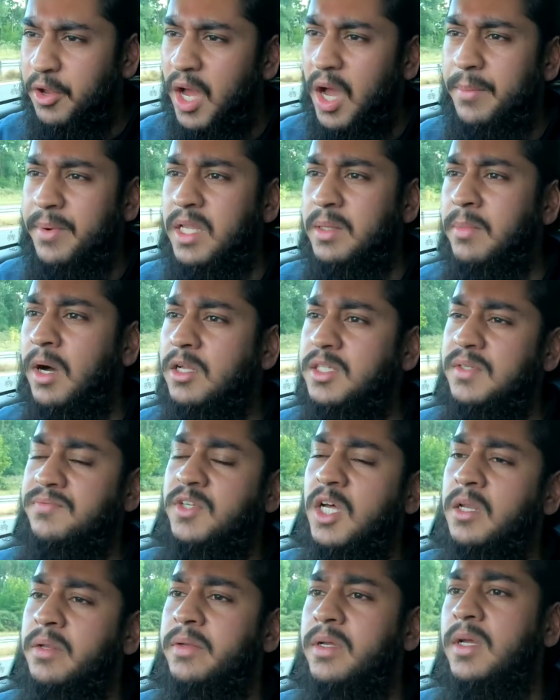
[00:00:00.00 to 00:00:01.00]
how many miles I've
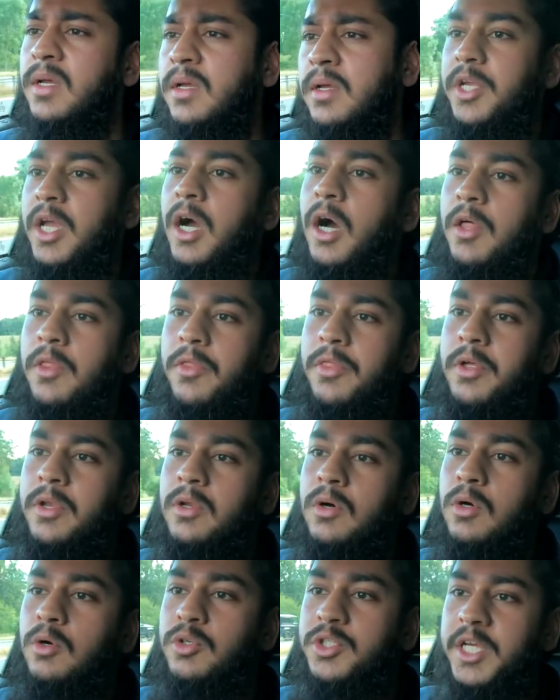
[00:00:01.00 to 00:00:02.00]
done. So yeah, other than
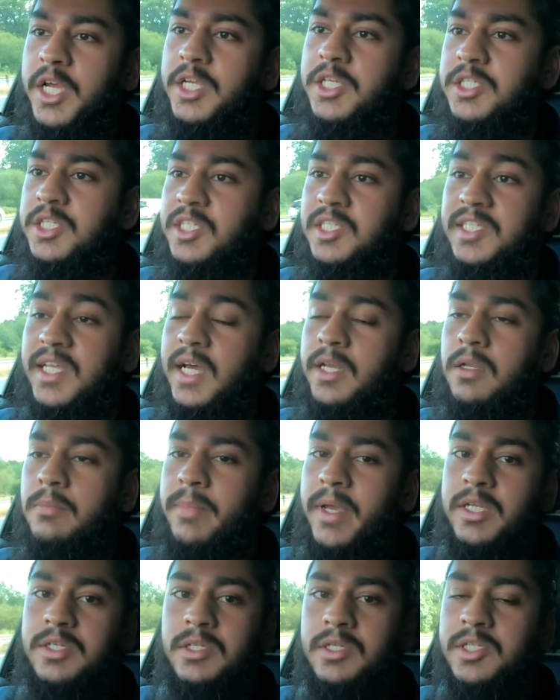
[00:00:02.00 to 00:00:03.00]
oil changes and standard
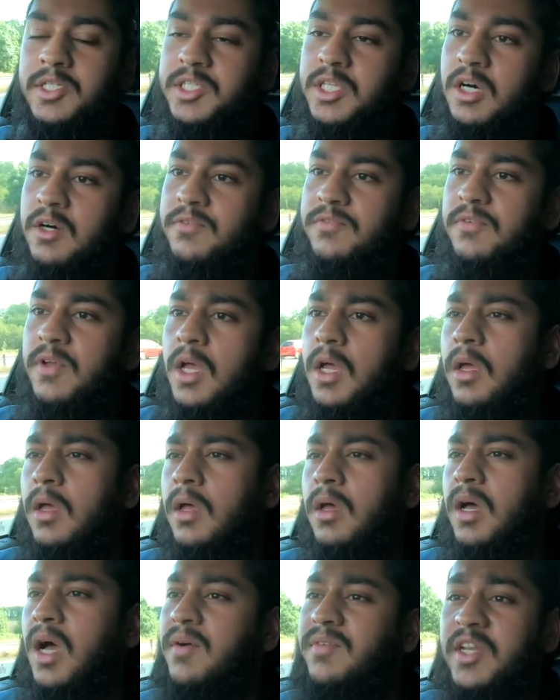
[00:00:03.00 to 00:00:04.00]
maintenance stuff,
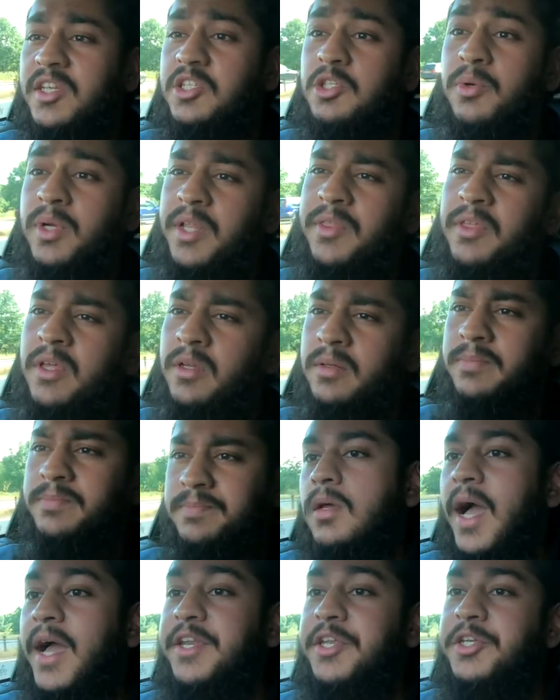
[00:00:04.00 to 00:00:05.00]
I haven't had to do anything.
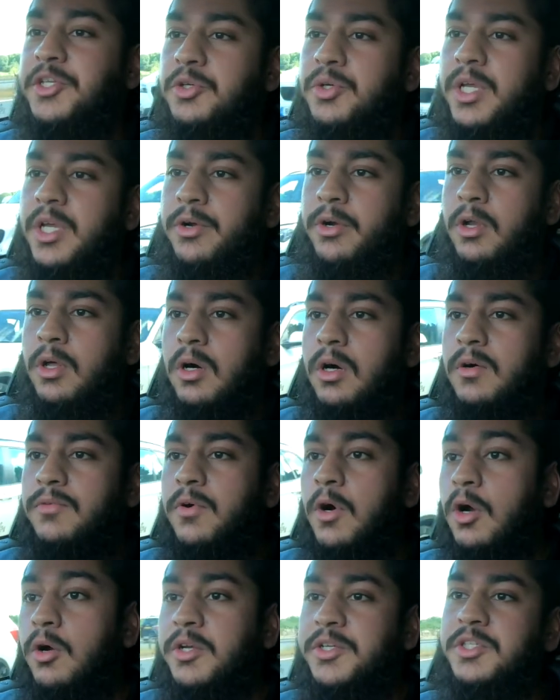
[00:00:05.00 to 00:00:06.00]
And you do hear a lot of
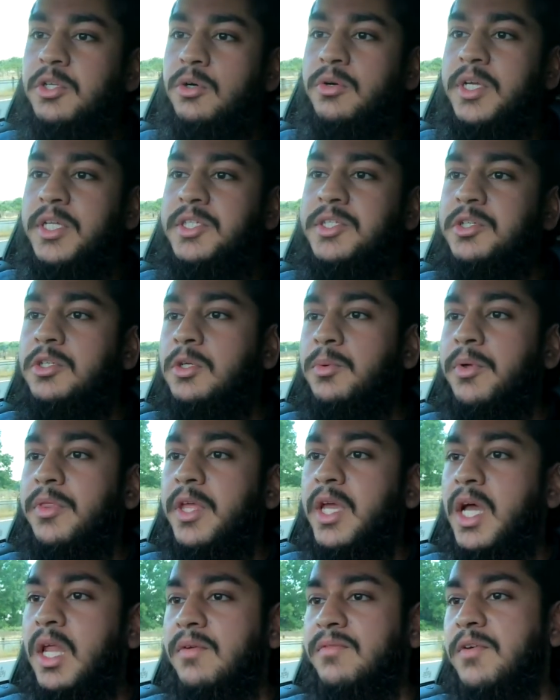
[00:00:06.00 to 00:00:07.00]
horror stories to do with
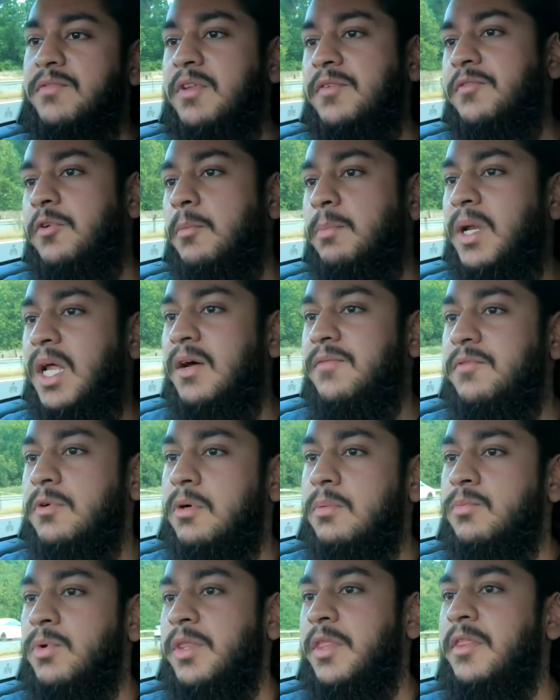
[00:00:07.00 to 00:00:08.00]
the N54
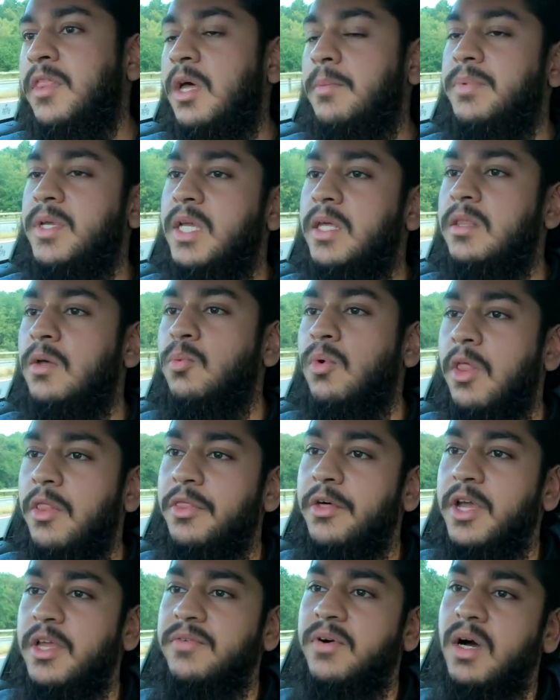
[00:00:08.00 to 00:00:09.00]
platform, whether that be in the
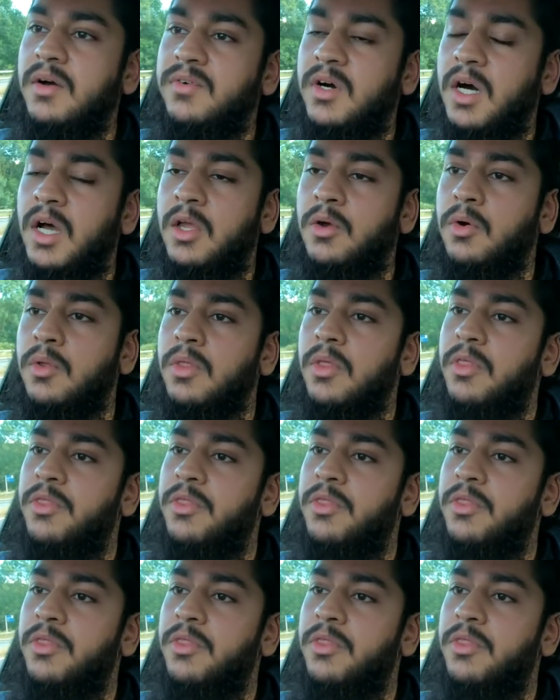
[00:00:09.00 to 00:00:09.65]
135i or the